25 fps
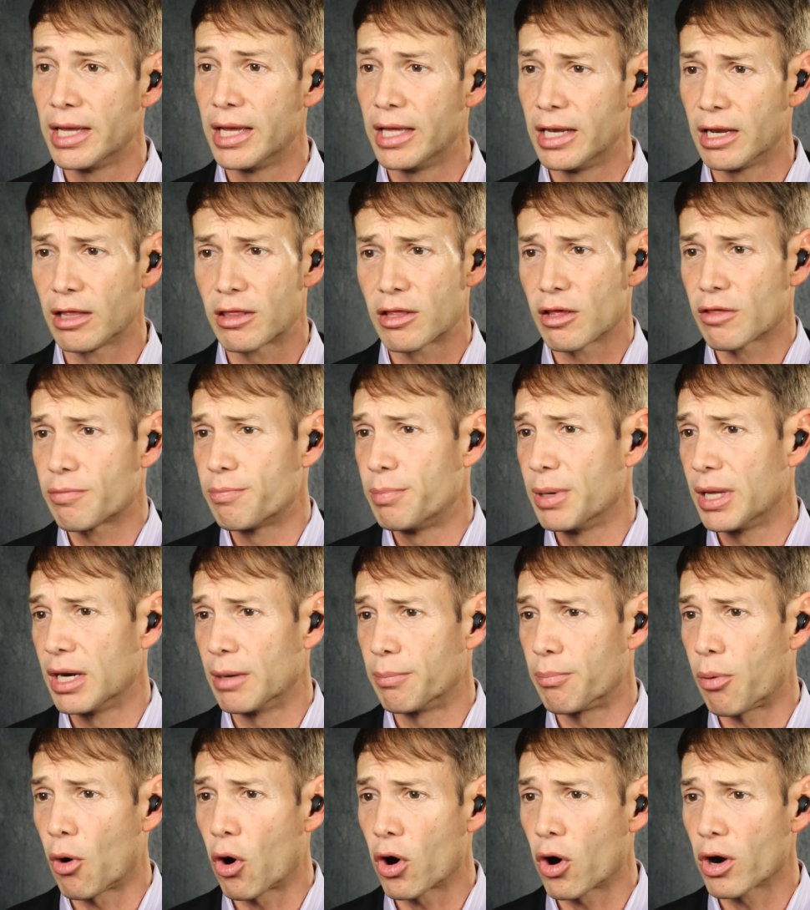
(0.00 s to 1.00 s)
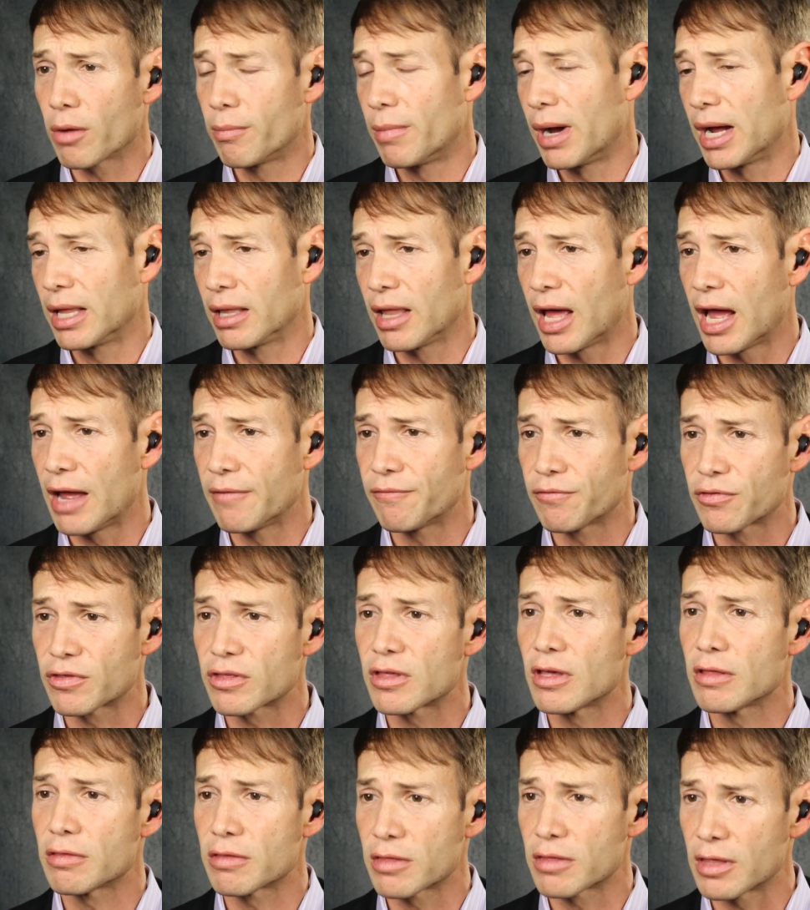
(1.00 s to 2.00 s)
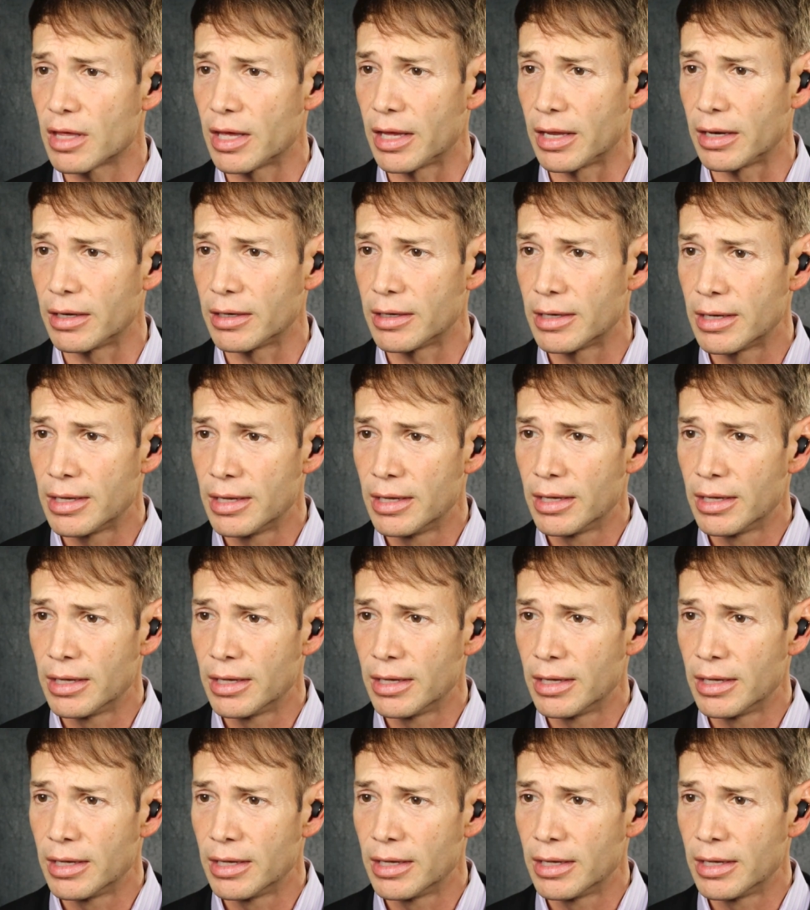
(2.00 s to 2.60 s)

And it's just been a part of my life since then.